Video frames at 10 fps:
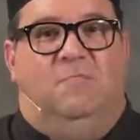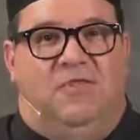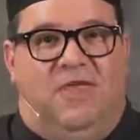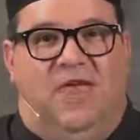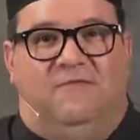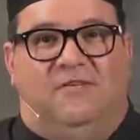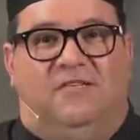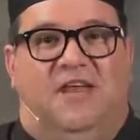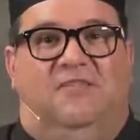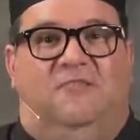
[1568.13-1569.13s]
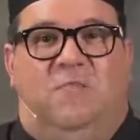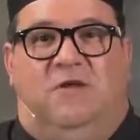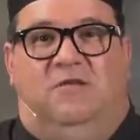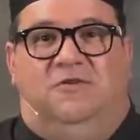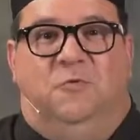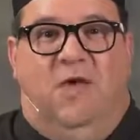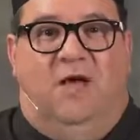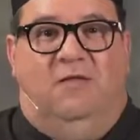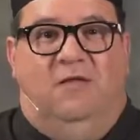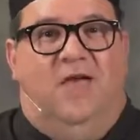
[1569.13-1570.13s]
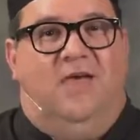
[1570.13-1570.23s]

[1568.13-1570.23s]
but they have a safe meal as well.